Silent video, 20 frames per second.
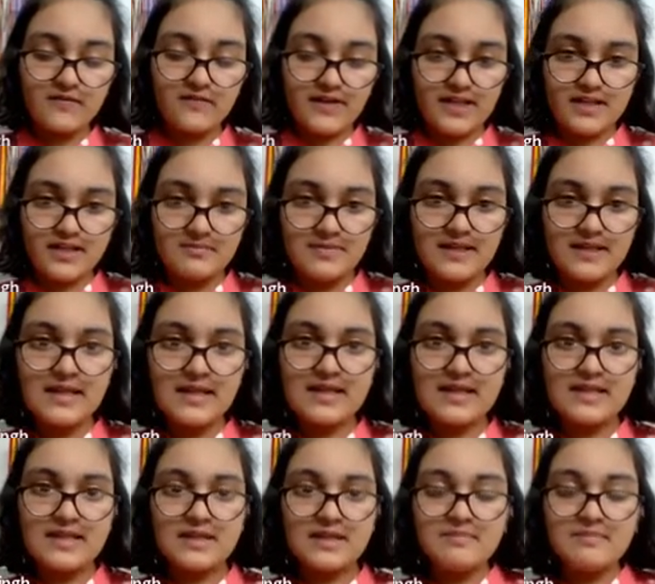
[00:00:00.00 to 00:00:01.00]
available
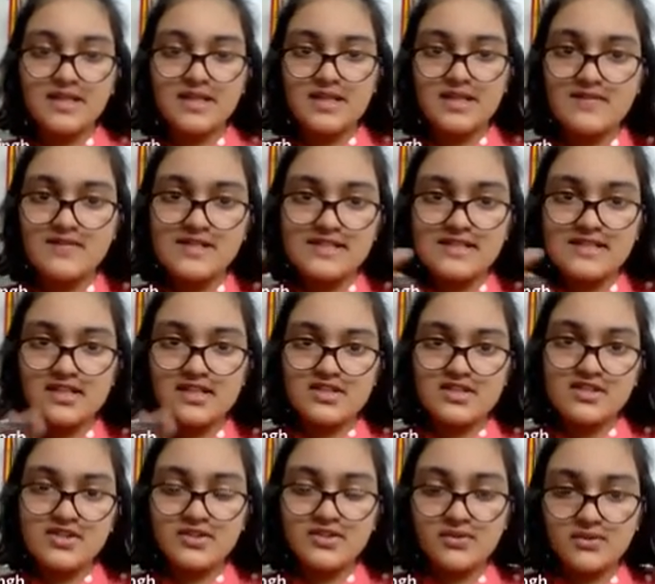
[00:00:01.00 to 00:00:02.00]
in the previous
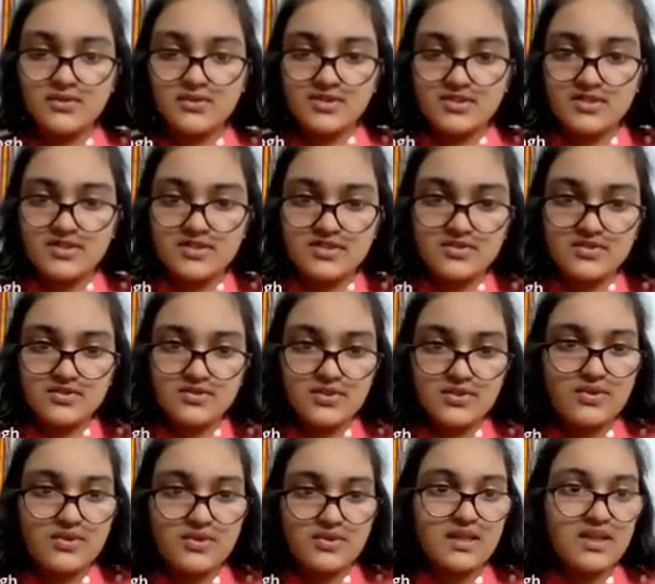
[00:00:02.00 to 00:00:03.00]
session's notes, so
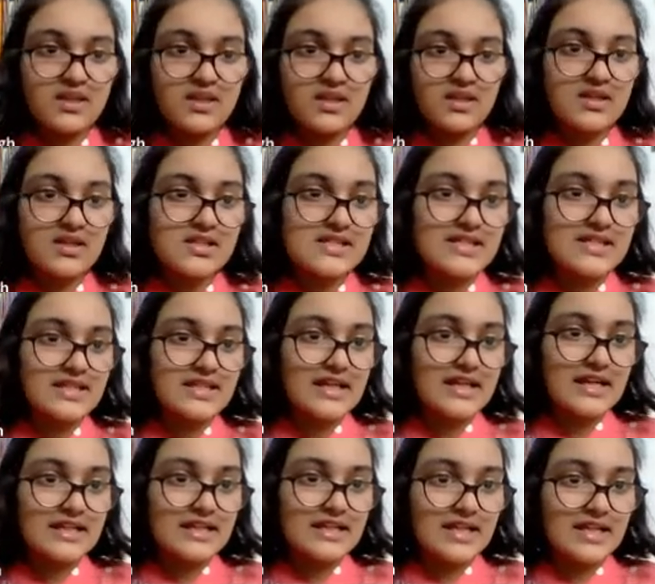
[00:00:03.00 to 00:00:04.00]
you can see
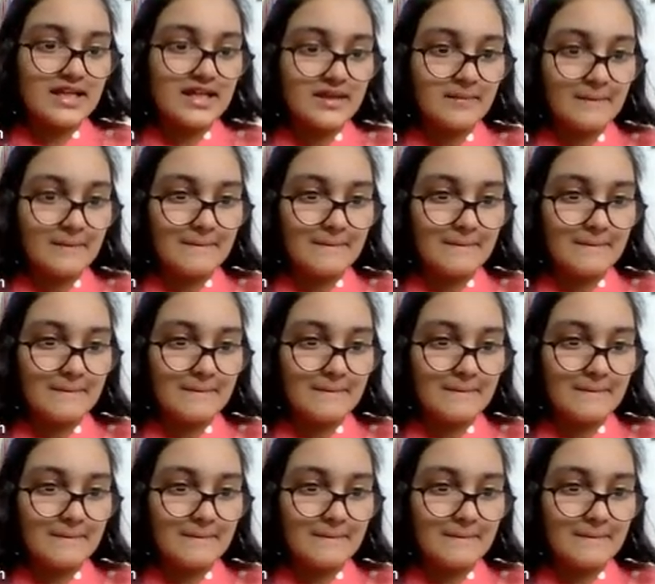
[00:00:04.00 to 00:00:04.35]
that there.